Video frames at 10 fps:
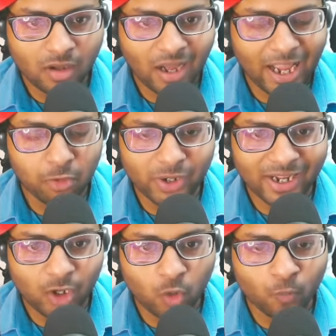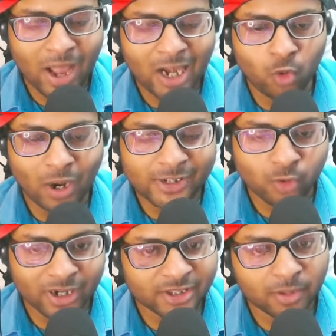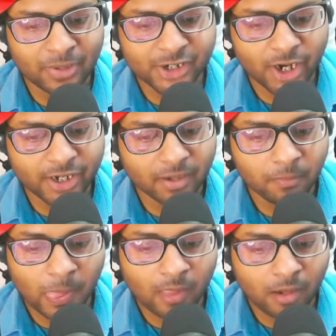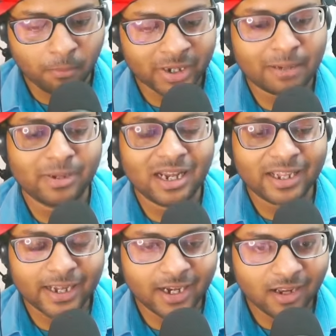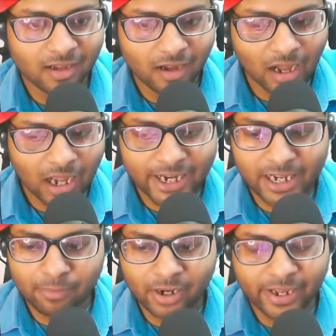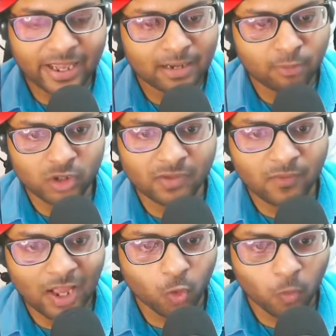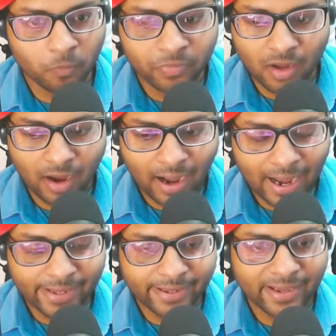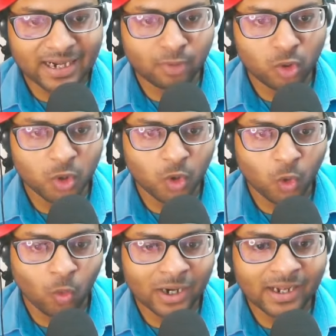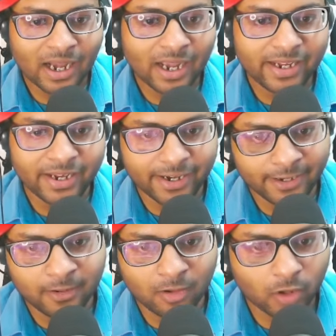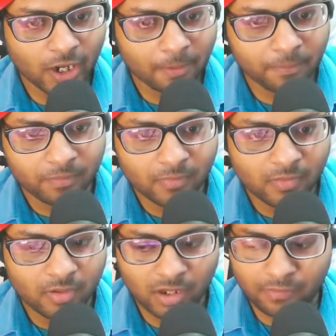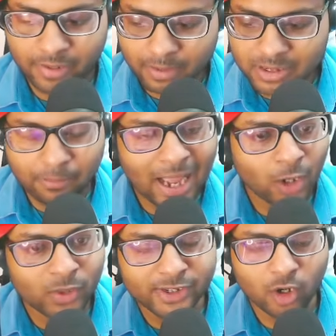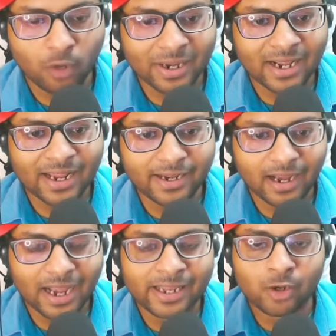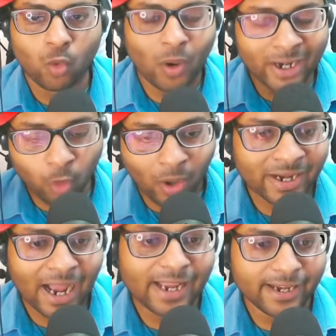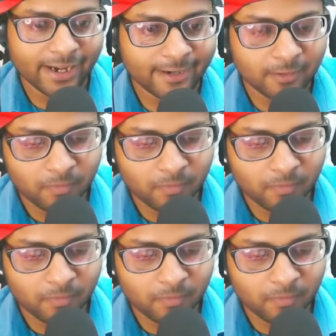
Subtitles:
I will tell you value wise what is the best item. But I'm telling again, I never care about the value. I care about what I need. Okay, even if the value is low, but I want what I need.